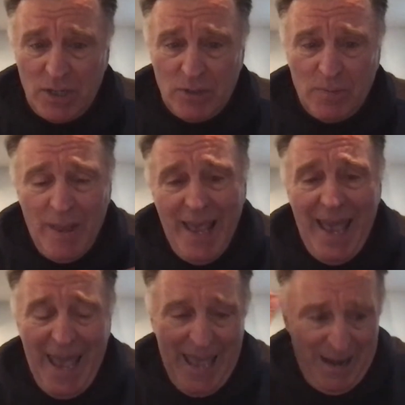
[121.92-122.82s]
to.
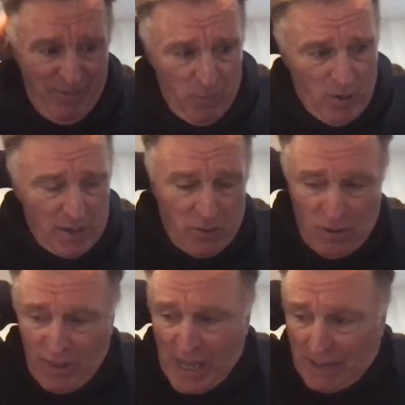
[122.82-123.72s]
And if you want to call
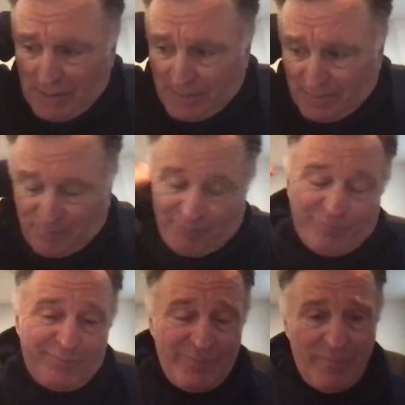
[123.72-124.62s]
that
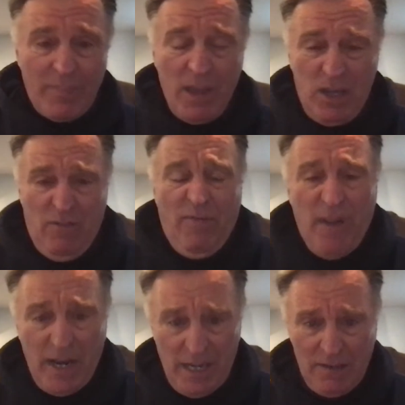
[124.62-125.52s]

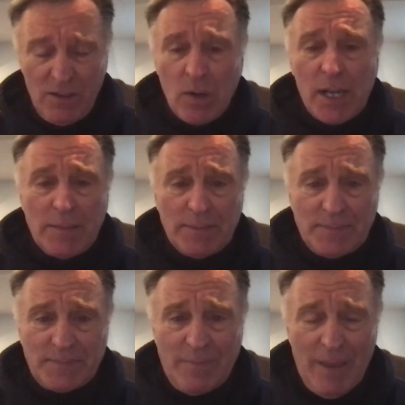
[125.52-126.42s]
confining, go ahead.
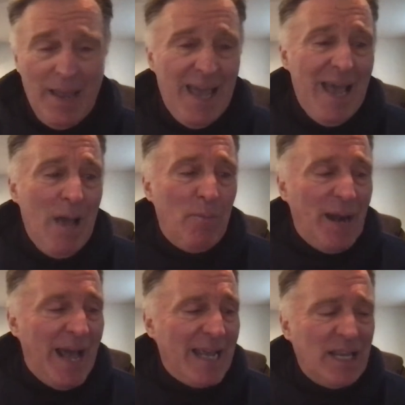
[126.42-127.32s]
But
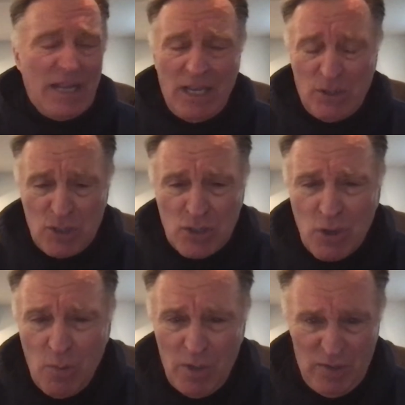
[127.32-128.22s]
I can eat so
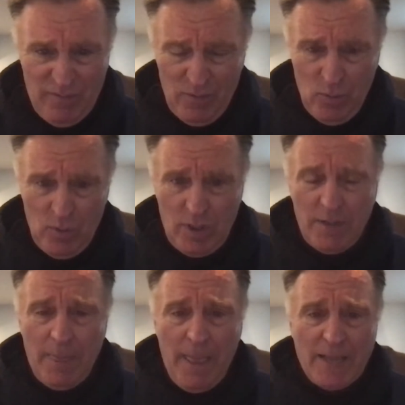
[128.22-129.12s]
much food
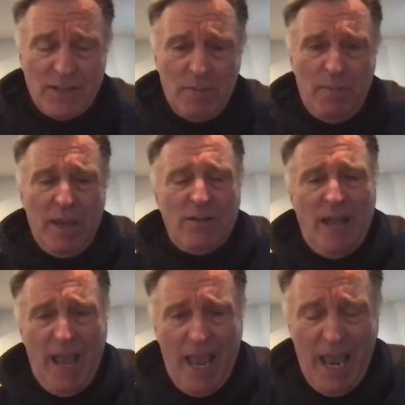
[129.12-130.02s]
as compared to
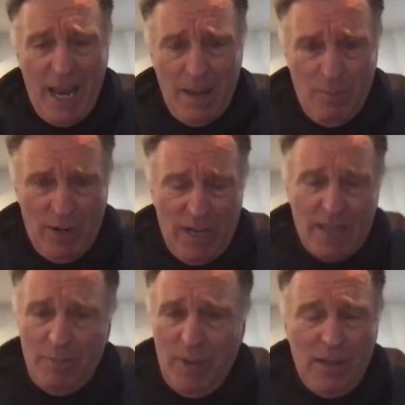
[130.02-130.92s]
anybody on the
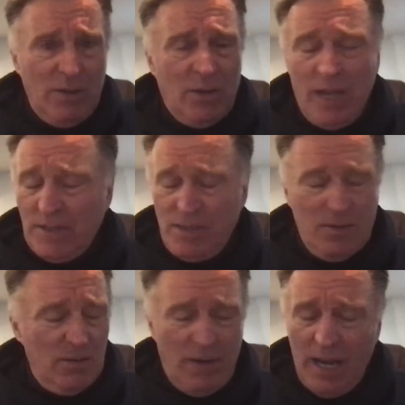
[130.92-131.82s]
paleo guys
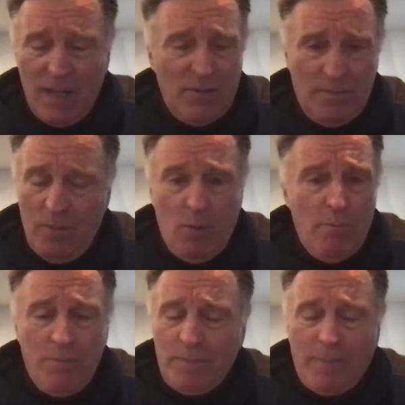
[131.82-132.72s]
or any other,
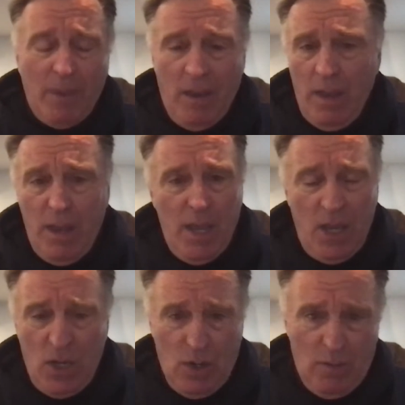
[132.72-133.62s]
um,
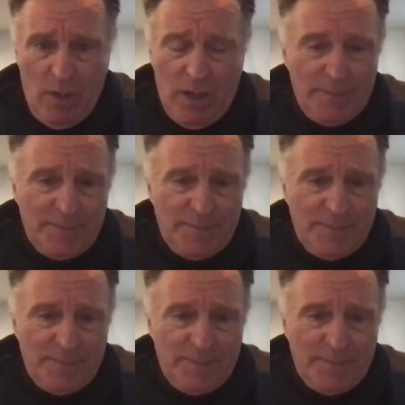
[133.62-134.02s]
you know, um,